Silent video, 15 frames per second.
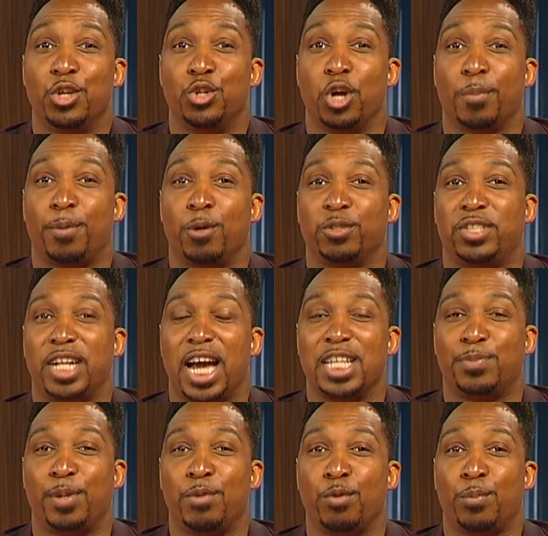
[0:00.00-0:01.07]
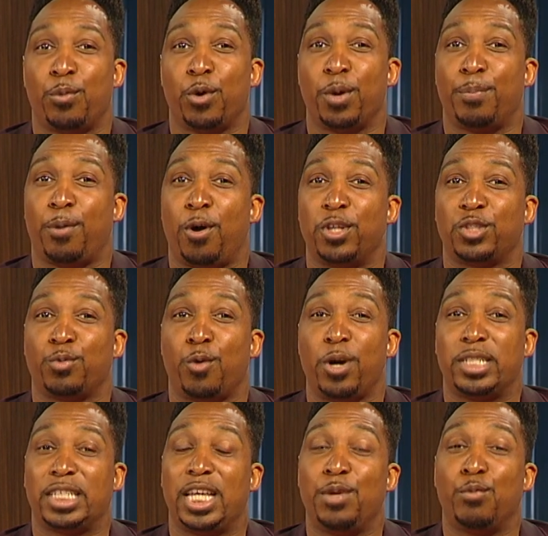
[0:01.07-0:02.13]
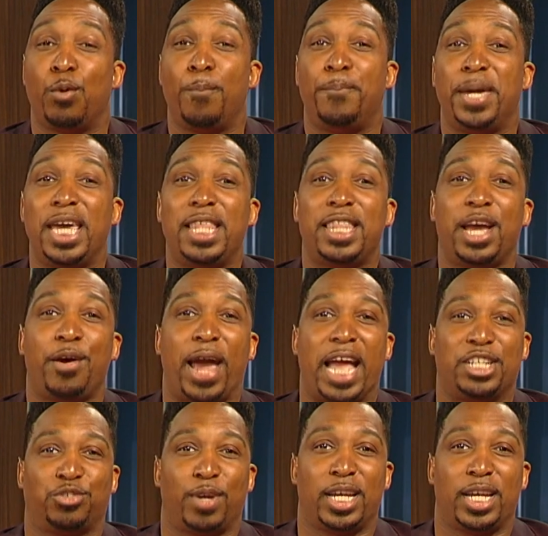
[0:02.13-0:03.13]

New York Post Giants beat reporter Paul Schwartz, he will be there at